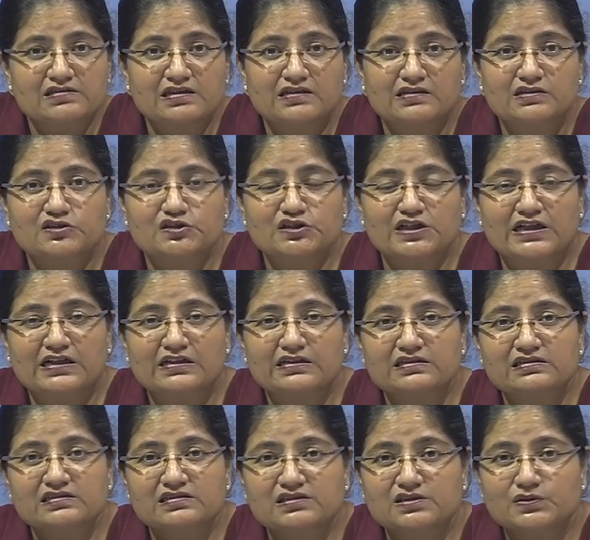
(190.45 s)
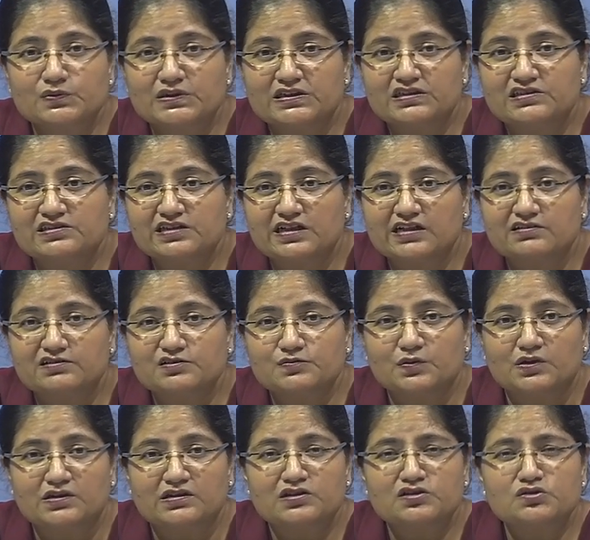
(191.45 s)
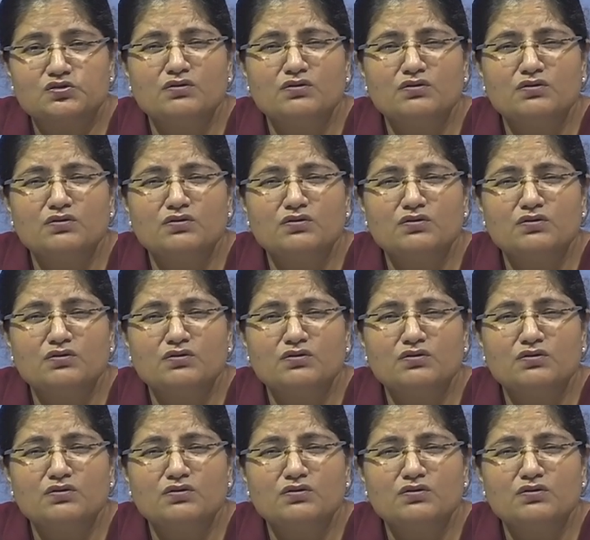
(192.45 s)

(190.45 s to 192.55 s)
and this is the way the child responded.